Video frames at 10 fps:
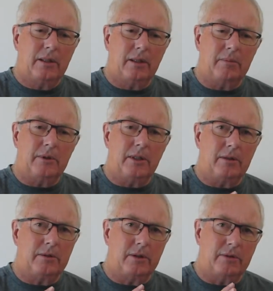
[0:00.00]
come
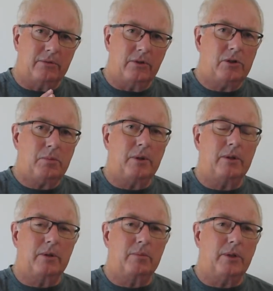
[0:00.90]
down to the first part
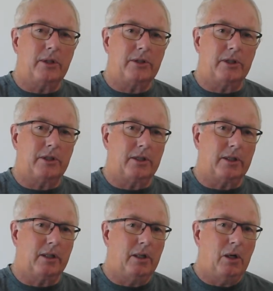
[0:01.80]
of the
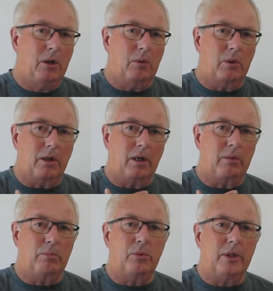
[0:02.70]
processing where
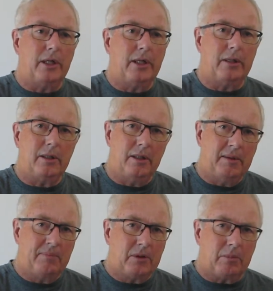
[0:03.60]
our brain
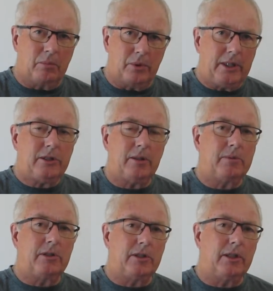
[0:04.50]
breaks up
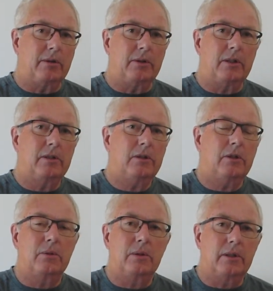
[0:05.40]
the sound
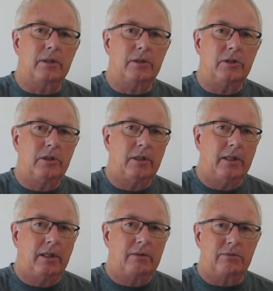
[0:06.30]
into its
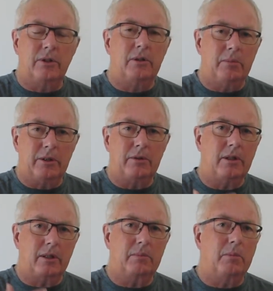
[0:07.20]
fundamental
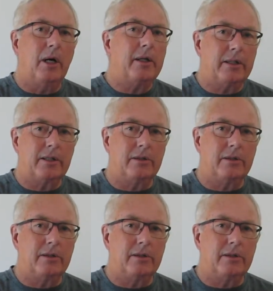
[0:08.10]
harmonic